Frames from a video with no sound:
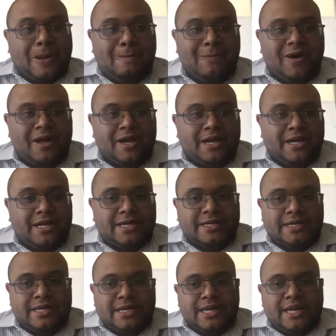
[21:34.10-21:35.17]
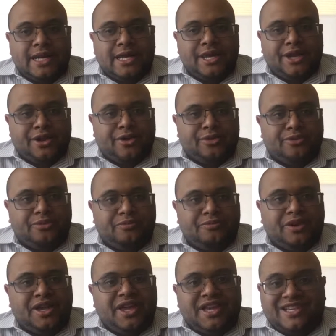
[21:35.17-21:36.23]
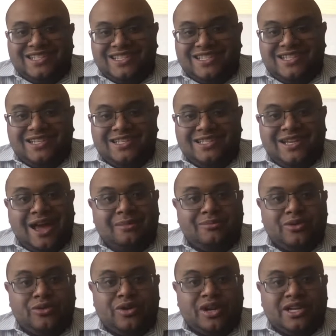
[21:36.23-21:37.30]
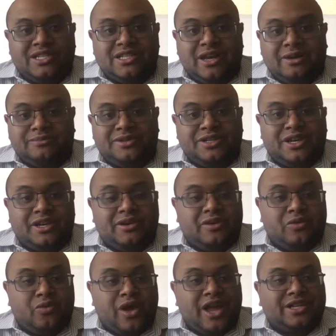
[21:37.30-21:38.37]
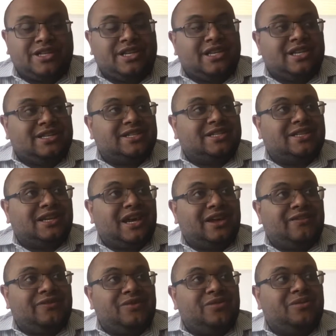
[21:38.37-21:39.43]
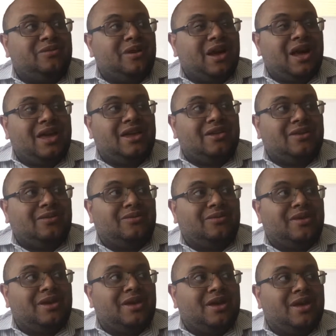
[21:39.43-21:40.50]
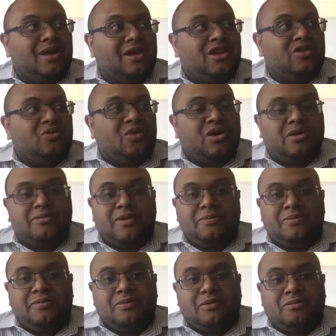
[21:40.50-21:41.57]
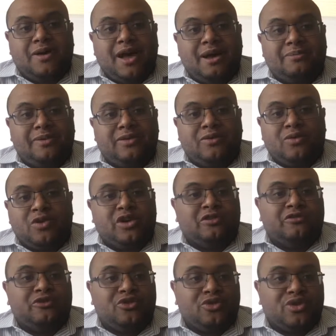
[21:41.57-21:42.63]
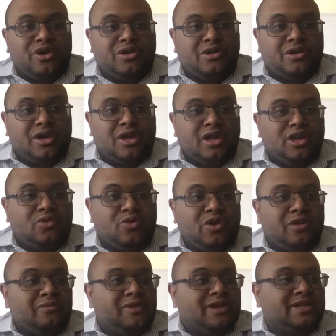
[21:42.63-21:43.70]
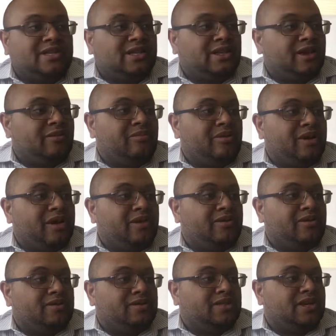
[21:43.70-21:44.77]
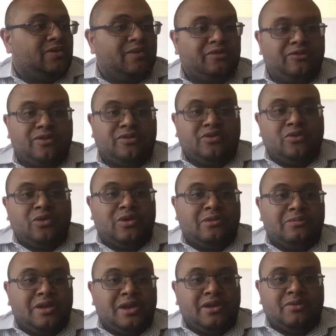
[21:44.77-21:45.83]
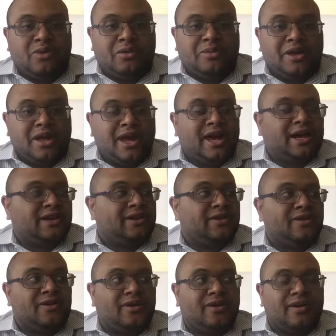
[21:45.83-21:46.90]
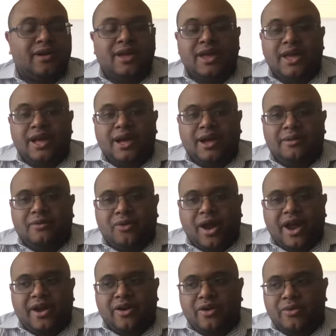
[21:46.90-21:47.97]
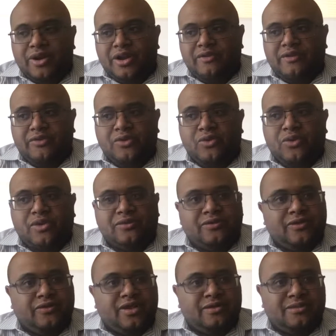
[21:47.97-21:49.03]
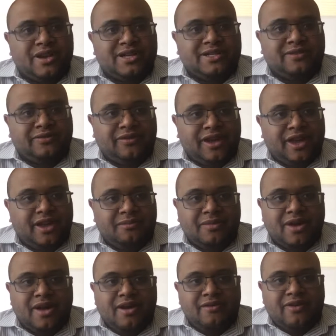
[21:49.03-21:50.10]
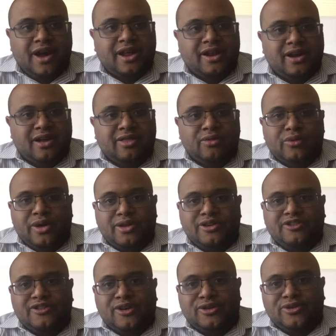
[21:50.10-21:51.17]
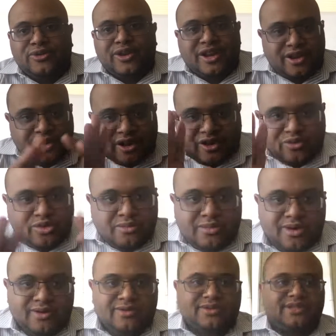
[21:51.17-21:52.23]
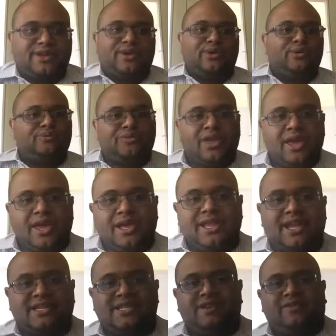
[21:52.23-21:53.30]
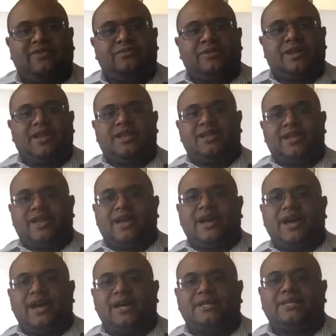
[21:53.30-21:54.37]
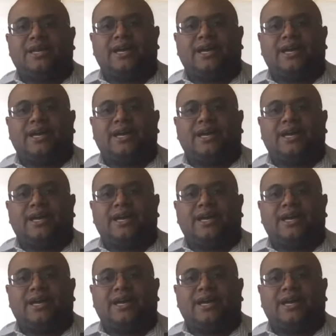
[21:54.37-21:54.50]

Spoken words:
But please stop doing this dumb shit and ratchetness. If you want to be popular, work for it. You want to be a celebrity, see what field you want to be in. You want to be an actor or a writer or whatever. If you want 15 minutes of fame, find another way. Just don't do anything criminal. So that's it for me today, guys.